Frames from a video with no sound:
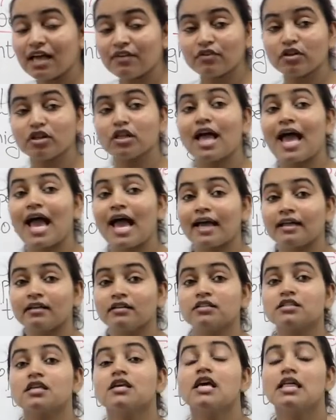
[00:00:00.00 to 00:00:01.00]
level,
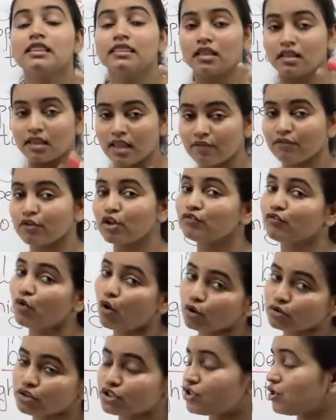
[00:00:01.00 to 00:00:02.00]
and the level of
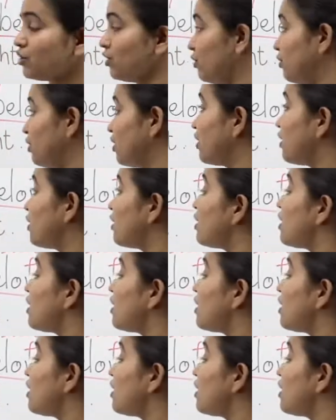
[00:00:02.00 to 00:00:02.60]
altitude.